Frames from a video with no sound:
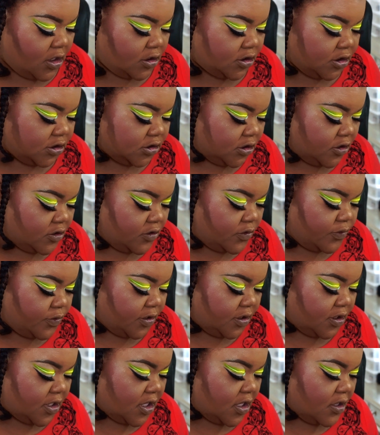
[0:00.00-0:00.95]
Just a little
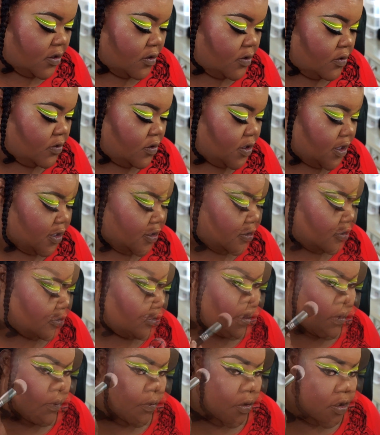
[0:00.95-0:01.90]
bit, not a whole lot,
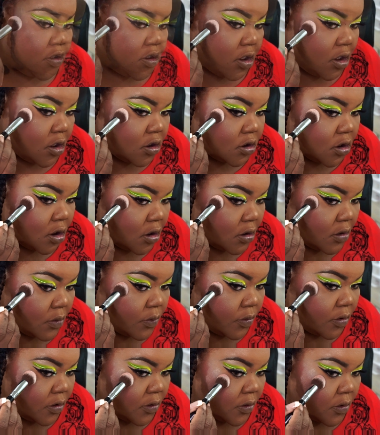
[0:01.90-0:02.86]
but just a
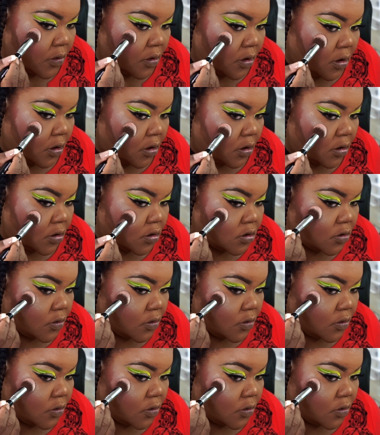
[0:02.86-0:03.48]
little bit of green